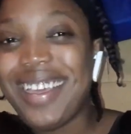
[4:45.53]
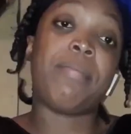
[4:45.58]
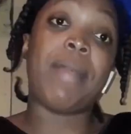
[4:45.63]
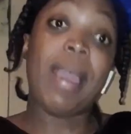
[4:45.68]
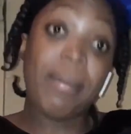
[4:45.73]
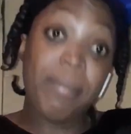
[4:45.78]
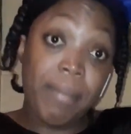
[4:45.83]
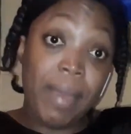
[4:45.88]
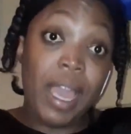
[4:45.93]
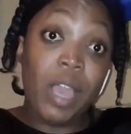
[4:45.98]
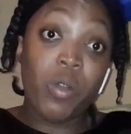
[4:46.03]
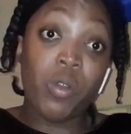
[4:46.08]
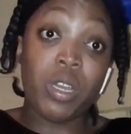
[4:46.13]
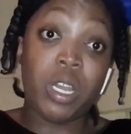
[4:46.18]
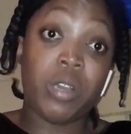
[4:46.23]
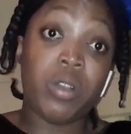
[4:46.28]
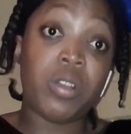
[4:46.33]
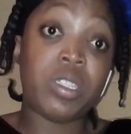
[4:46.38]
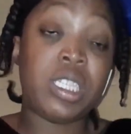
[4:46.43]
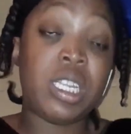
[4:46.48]
My
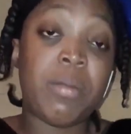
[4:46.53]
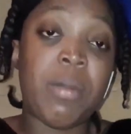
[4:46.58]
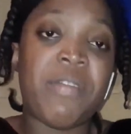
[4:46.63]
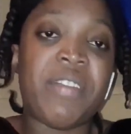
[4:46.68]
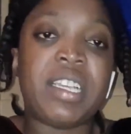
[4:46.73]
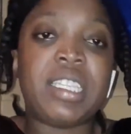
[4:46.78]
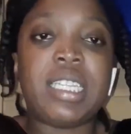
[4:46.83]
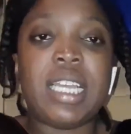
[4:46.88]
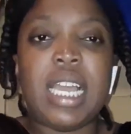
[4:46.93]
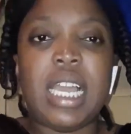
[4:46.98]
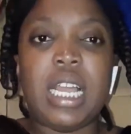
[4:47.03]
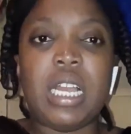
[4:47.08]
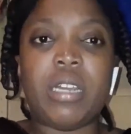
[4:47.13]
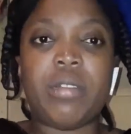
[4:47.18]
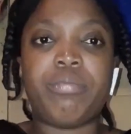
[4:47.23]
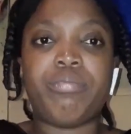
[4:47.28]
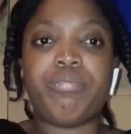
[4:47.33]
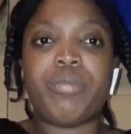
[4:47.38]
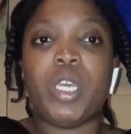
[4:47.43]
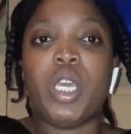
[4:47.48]
older cousin them have a style.
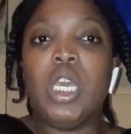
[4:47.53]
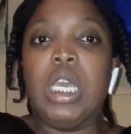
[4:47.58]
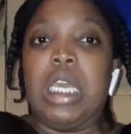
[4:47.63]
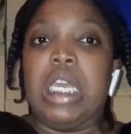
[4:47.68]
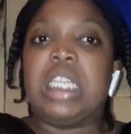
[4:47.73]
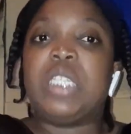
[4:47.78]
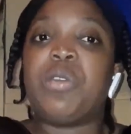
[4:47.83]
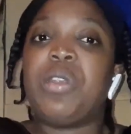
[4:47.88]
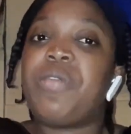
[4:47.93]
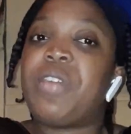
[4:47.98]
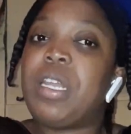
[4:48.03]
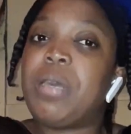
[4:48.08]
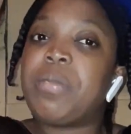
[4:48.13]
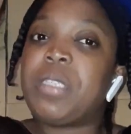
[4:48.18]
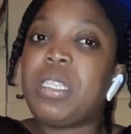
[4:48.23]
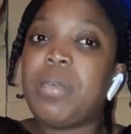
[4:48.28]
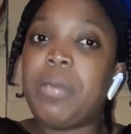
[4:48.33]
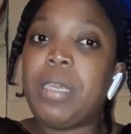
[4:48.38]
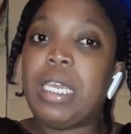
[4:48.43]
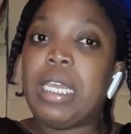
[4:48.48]
So whenever
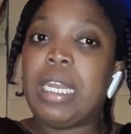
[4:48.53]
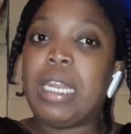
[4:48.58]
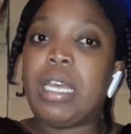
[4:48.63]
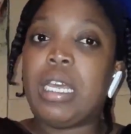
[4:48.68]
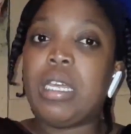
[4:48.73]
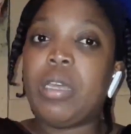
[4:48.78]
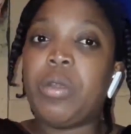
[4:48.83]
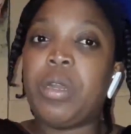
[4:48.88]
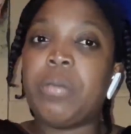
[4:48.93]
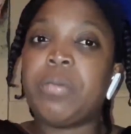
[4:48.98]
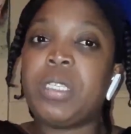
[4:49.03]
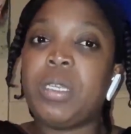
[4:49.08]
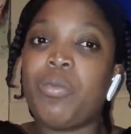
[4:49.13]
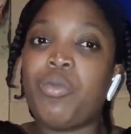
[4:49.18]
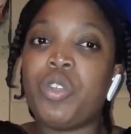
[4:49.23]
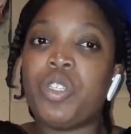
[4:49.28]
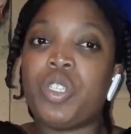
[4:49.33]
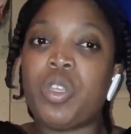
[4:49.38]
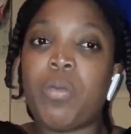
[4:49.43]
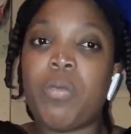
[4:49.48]
them see me in a, when them see
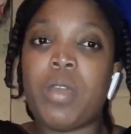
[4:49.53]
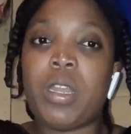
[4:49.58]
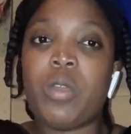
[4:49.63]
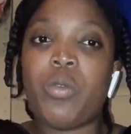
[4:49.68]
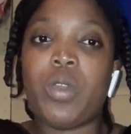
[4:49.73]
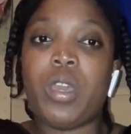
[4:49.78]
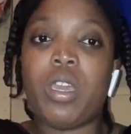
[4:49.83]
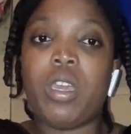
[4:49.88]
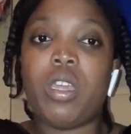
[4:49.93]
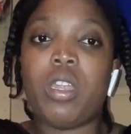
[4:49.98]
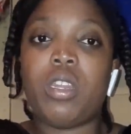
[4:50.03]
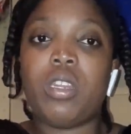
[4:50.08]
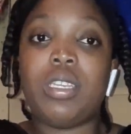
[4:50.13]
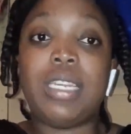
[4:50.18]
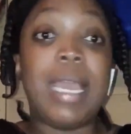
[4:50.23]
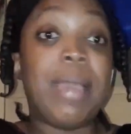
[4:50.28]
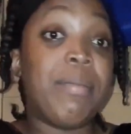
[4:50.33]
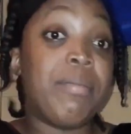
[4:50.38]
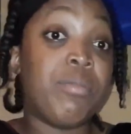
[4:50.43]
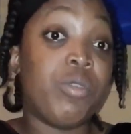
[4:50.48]
me with somebody where
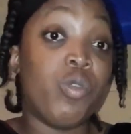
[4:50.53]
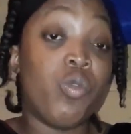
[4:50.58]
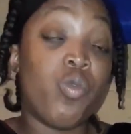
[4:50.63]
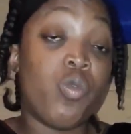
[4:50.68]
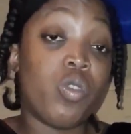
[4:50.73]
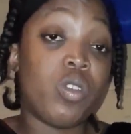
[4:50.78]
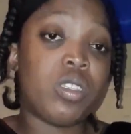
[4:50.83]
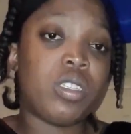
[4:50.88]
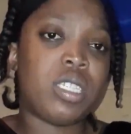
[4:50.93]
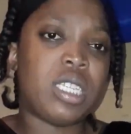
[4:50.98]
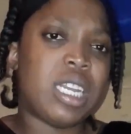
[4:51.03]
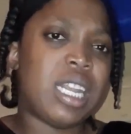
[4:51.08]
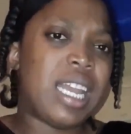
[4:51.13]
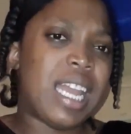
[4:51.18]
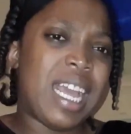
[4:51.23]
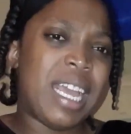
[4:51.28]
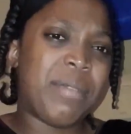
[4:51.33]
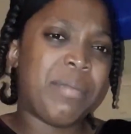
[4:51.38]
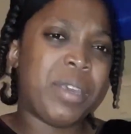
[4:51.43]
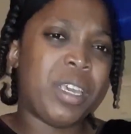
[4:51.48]
them know, so
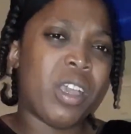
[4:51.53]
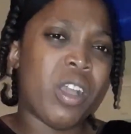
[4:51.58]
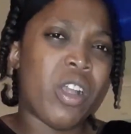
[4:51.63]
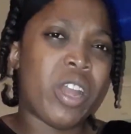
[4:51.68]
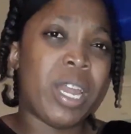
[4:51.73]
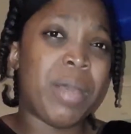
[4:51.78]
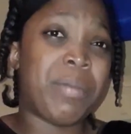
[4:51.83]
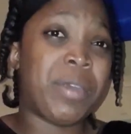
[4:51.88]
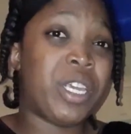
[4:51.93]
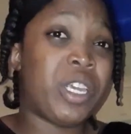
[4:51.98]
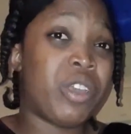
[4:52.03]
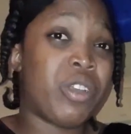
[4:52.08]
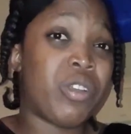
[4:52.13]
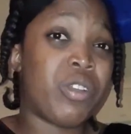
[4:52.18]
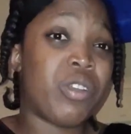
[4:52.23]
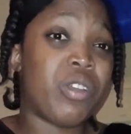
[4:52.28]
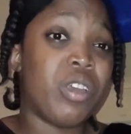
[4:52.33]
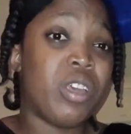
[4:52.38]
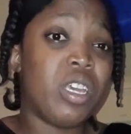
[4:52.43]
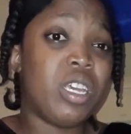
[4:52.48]
not like me, or them
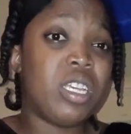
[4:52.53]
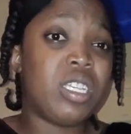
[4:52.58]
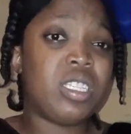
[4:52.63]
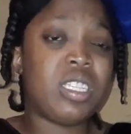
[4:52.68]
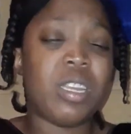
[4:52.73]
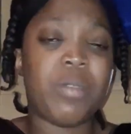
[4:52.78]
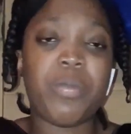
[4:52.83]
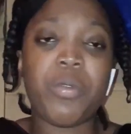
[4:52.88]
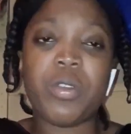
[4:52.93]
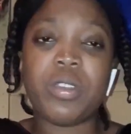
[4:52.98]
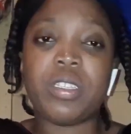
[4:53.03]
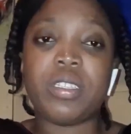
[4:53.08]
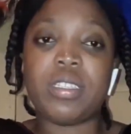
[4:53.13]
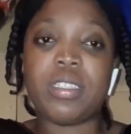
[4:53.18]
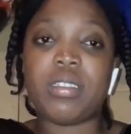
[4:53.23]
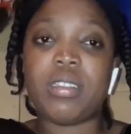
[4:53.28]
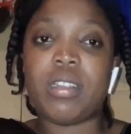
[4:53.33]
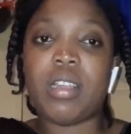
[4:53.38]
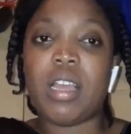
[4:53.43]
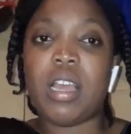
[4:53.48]
ear, so the
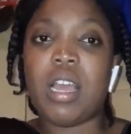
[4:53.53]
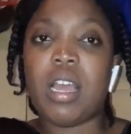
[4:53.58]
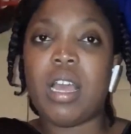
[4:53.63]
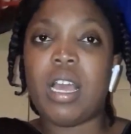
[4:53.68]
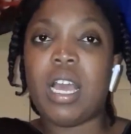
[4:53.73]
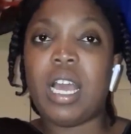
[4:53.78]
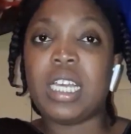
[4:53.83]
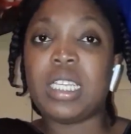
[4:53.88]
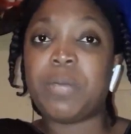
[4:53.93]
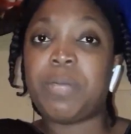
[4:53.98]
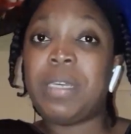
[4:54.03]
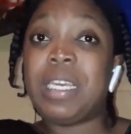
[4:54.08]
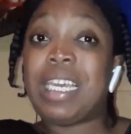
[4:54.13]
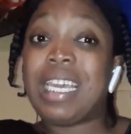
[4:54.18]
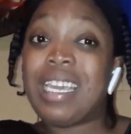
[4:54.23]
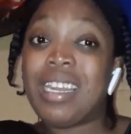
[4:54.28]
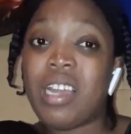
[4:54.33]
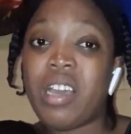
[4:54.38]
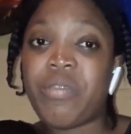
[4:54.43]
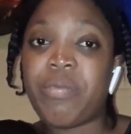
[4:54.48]
person I speak
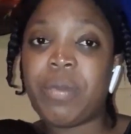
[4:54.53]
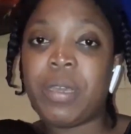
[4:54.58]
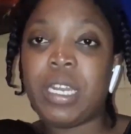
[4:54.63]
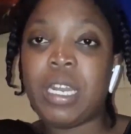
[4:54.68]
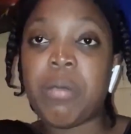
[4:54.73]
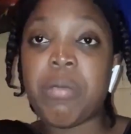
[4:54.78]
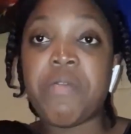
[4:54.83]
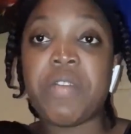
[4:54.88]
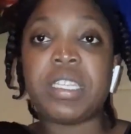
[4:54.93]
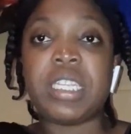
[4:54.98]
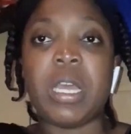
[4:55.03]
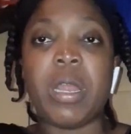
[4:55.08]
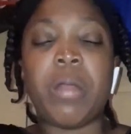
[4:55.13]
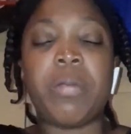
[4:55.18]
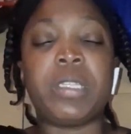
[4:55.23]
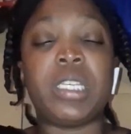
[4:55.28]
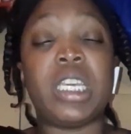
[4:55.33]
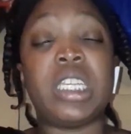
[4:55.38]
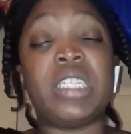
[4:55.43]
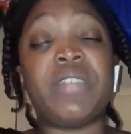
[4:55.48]
ill of me, them have a style,
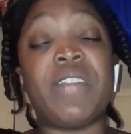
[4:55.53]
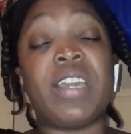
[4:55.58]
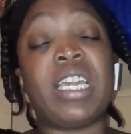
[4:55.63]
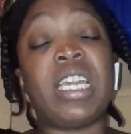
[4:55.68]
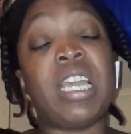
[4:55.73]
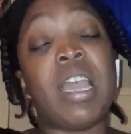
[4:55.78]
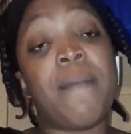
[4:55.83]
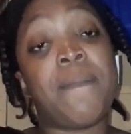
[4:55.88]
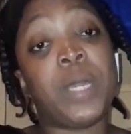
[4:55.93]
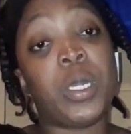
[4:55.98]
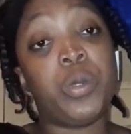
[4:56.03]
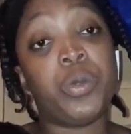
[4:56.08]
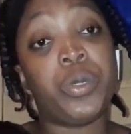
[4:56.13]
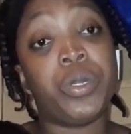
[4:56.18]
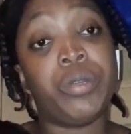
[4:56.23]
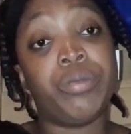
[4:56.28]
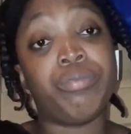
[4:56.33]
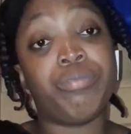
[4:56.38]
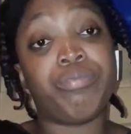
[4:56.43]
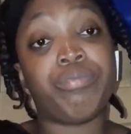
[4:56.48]
them say, you can't be
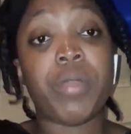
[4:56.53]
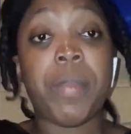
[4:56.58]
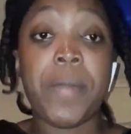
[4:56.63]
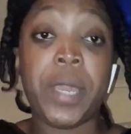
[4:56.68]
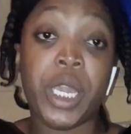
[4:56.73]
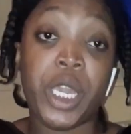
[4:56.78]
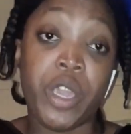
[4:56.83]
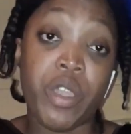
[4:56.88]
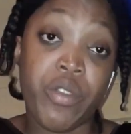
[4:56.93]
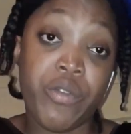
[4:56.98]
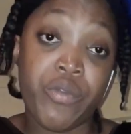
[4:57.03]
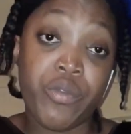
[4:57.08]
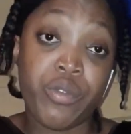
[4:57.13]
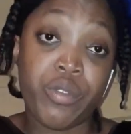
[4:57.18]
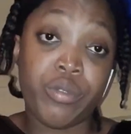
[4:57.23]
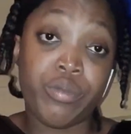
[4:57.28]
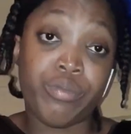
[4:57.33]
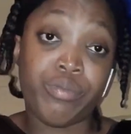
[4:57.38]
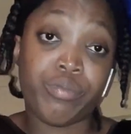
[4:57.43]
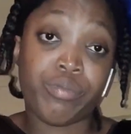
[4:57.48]
good, be careful.